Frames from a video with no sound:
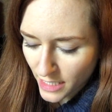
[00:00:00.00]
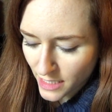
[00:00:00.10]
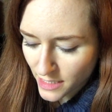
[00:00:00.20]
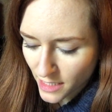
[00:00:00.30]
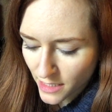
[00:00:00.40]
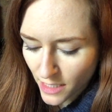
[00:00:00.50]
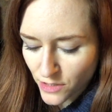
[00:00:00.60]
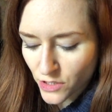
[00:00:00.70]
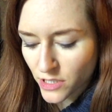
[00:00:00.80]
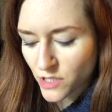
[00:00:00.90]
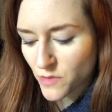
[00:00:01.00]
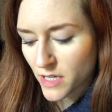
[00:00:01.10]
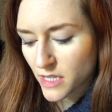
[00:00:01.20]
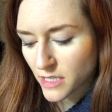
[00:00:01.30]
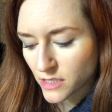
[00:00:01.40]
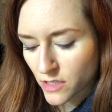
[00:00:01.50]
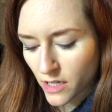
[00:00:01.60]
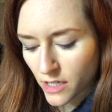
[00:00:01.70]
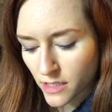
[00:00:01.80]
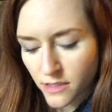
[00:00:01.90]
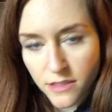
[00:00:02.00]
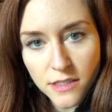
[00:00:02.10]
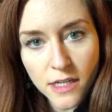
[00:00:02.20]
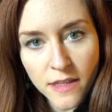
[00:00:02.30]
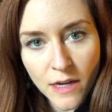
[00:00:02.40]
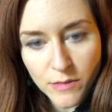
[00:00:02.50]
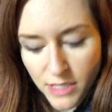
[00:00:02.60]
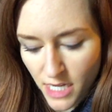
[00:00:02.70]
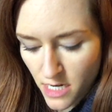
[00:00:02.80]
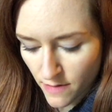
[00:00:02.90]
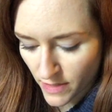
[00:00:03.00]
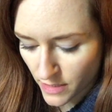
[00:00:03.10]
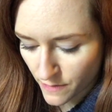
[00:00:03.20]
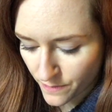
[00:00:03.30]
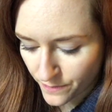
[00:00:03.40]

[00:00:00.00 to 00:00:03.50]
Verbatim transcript: he said, that's just the way things are. and that was the end of it.